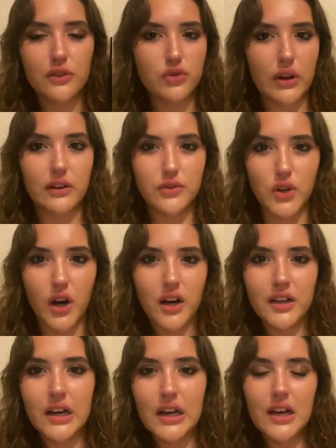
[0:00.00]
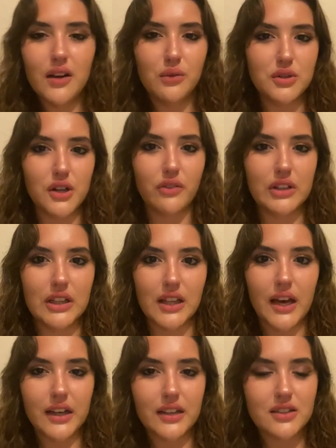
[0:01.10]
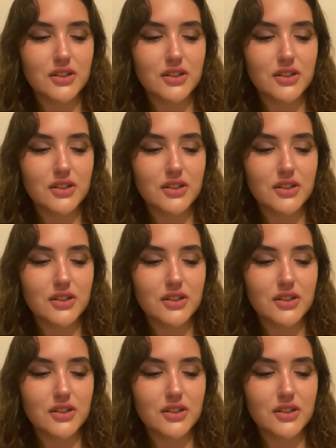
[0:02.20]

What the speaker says: train of thought, which I really like.